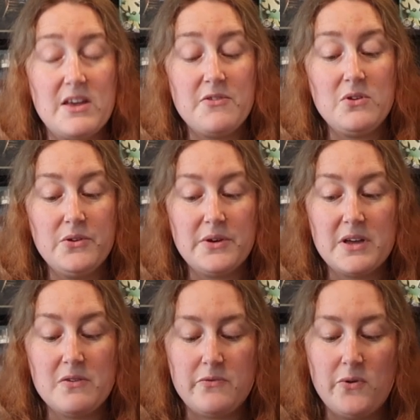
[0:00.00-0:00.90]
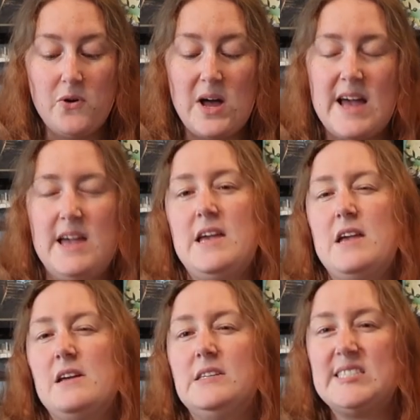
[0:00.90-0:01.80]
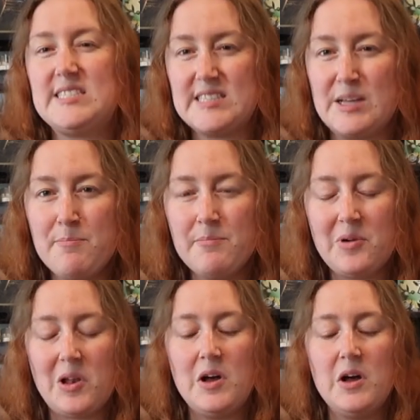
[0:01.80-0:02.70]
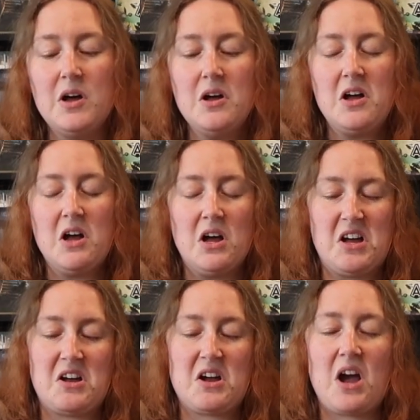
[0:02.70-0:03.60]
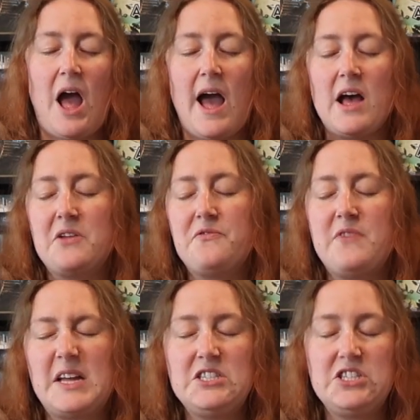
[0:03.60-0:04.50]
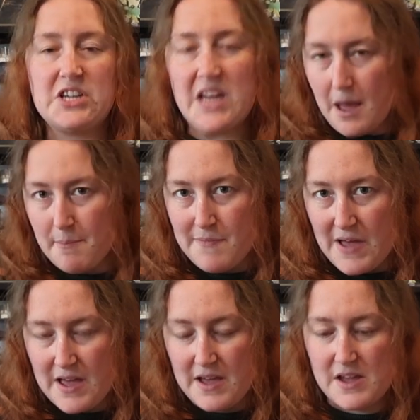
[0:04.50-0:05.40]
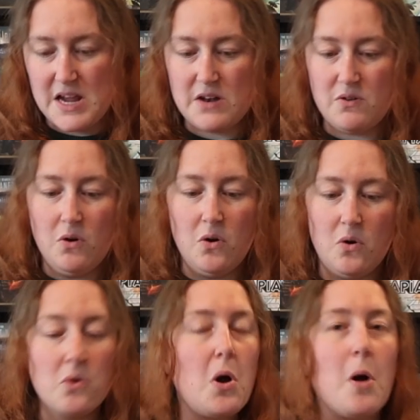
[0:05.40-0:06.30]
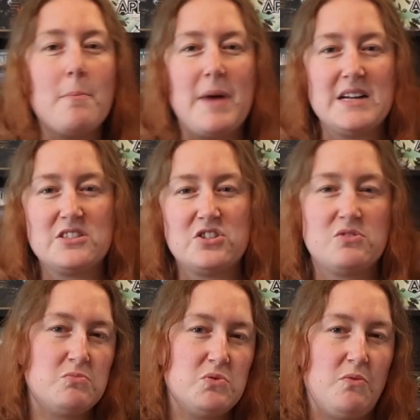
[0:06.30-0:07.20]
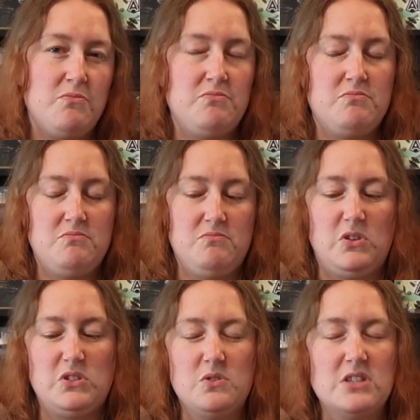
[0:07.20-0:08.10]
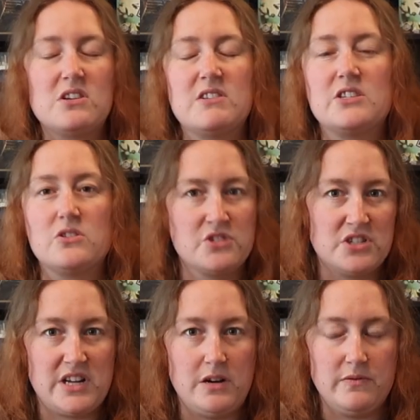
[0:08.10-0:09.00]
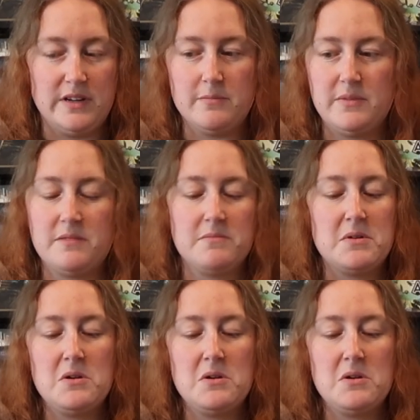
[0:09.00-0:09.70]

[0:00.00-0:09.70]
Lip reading: If you're looking for a simpler adventure campaign or combat, sort of, it's not necessarily dungeon delving, but